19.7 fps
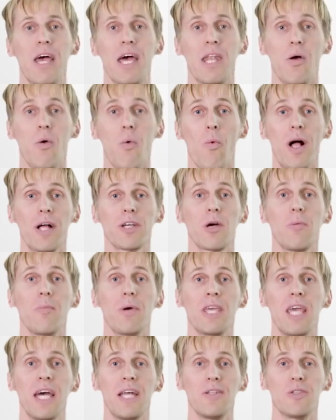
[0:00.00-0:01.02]
and
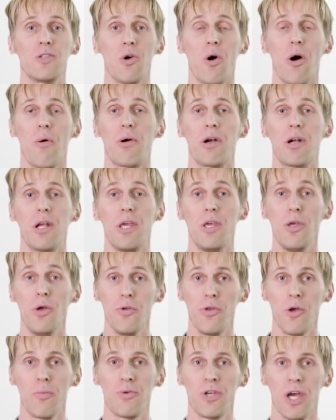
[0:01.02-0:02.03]
welcome again to our
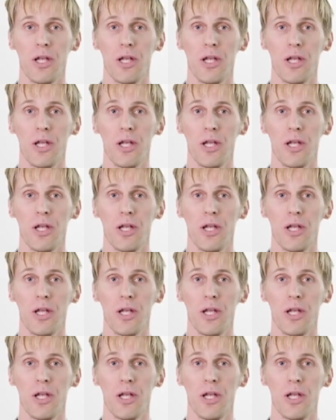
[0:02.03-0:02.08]
YouTube